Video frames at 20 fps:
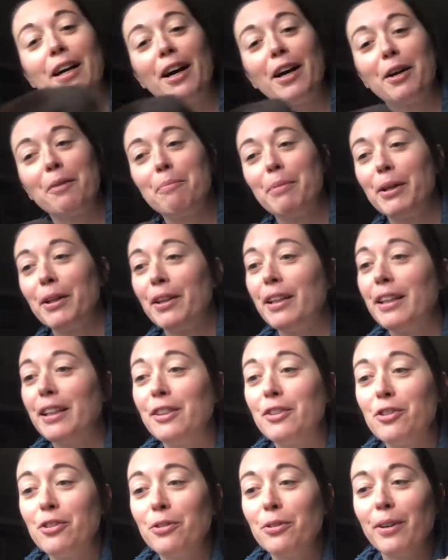our ability
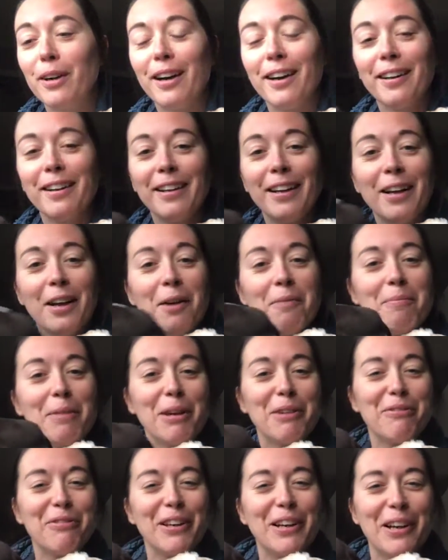to uh,
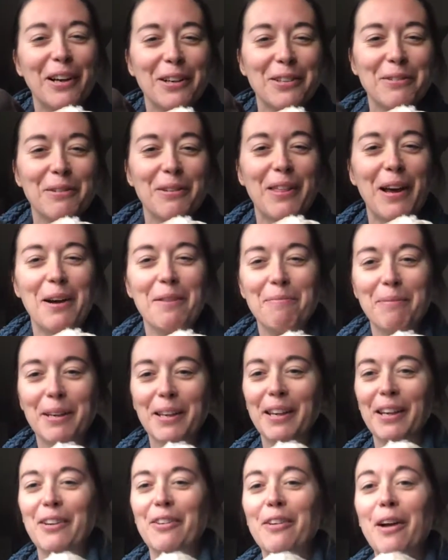make videos without
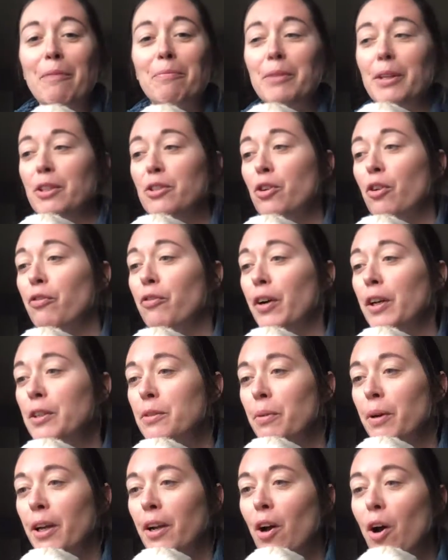being interrupted. So
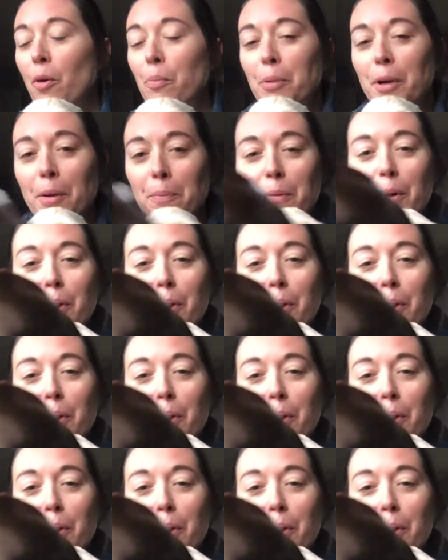first, we're gonna open up